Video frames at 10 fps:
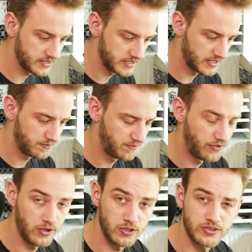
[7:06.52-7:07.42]
a
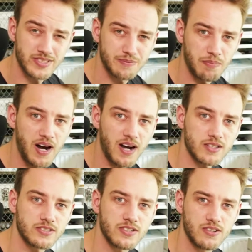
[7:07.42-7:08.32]
first
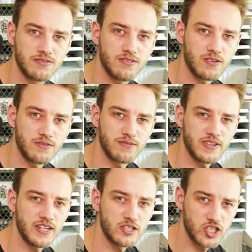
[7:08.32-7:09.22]
pass of
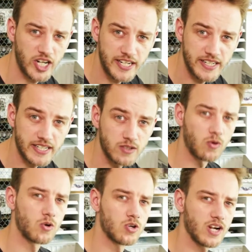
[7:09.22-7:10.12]
shading
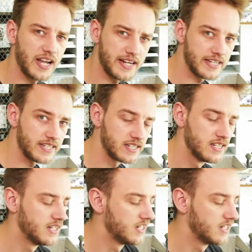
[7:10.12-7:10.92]
or lighting,